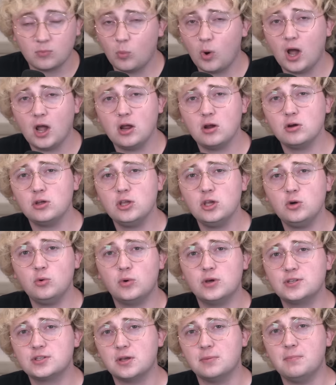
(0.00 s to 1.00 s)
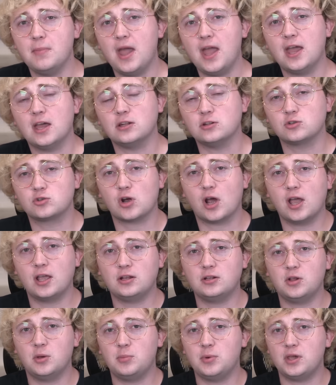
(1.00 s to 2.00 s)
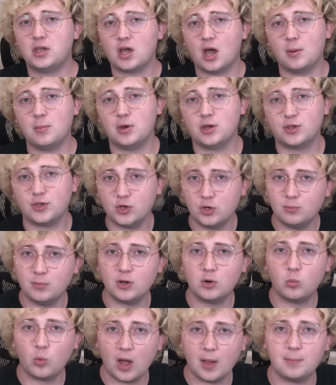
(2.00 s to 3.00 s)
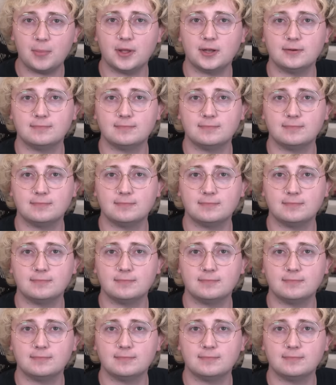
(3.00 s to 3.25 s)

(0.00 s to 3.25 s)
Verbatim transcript: Why are you as a man trying to become a human weapon?